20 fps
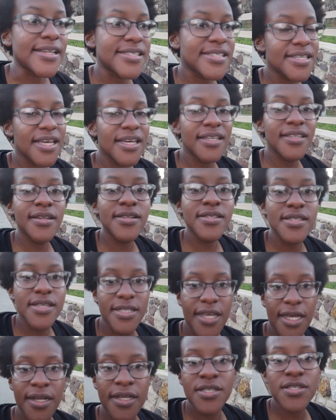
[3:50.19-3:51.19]
I said, there's the
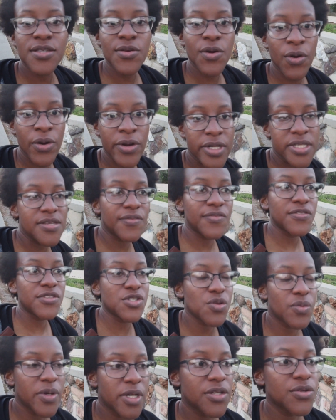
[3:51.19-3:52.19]
tennis courts if you
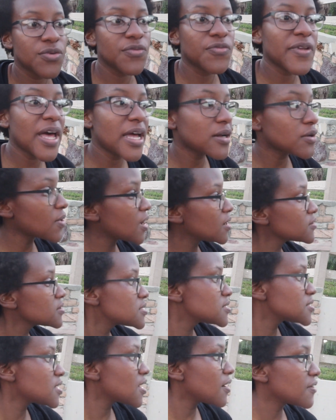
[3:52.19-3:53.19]
just want to do flat ground
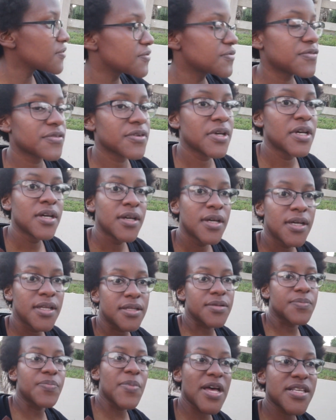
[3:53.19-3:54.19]
stuff,
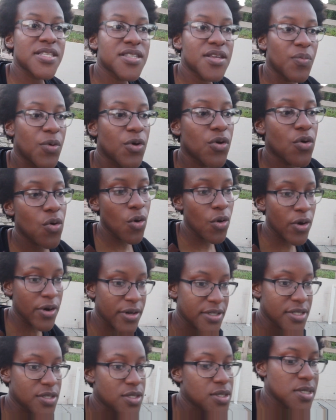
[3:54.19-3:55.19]
the basketball
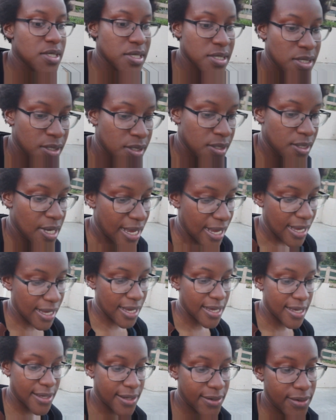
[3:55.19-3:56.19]
courts,
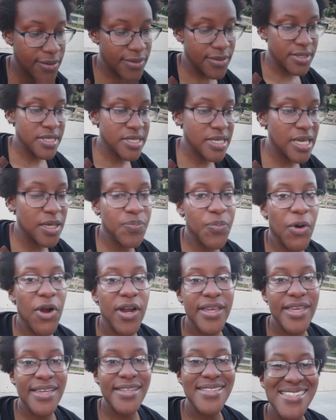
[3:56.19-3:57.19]
and the skate
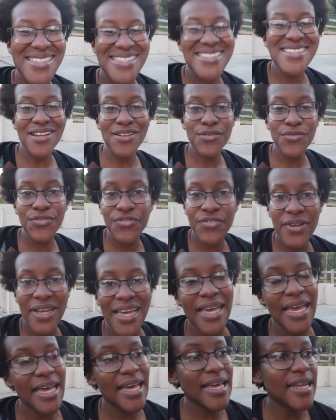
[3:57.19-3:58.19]
park itself.
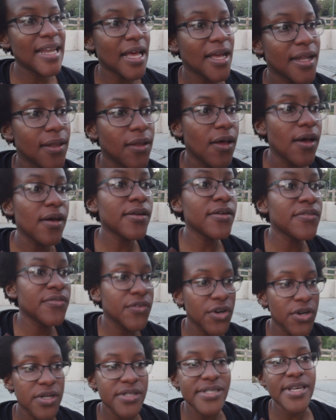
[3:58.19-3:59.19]
And a lot of
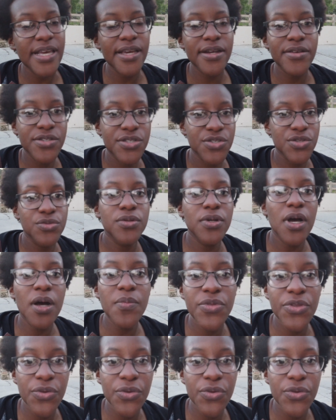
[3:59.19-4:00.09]
girl skaters do come